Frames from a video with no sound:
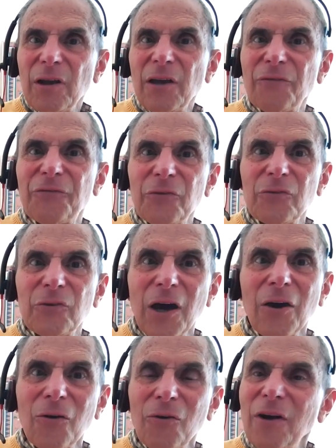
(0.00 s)
if you
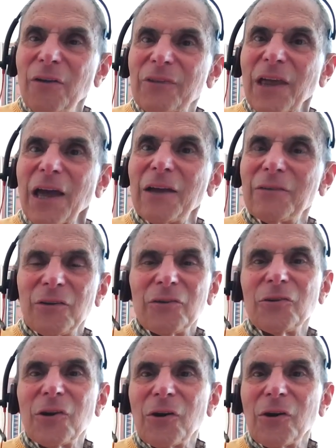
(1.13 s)
know that you